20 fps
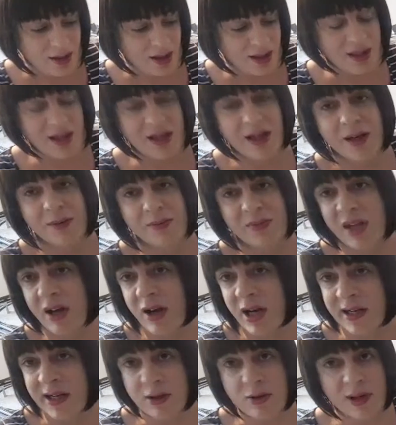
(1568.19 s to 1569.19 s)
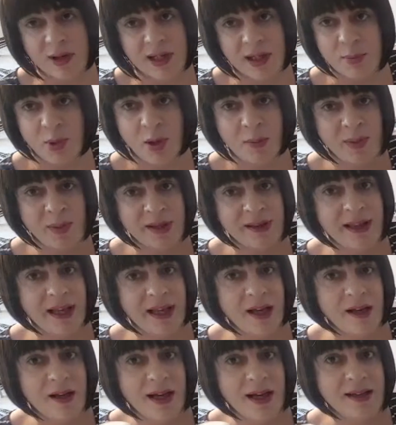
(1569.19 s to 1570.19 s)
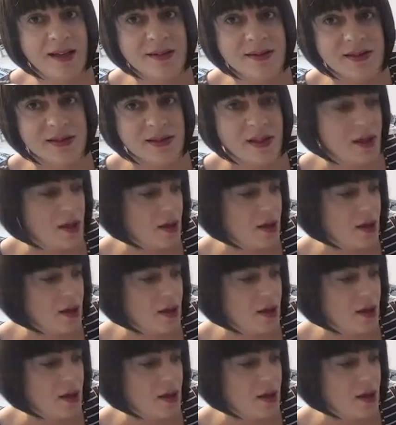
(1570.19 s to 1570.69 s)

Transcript: that I can quickly pop in there and